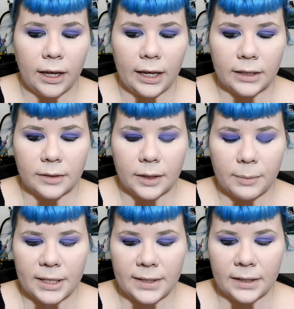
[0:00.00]
And
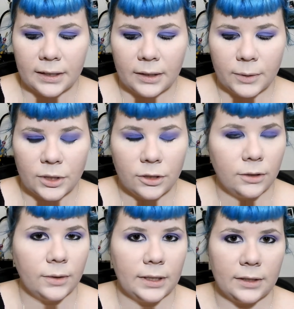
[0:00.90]
basically what you
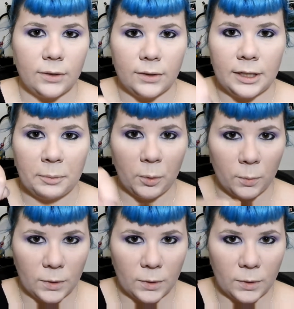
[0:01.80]
do is you dip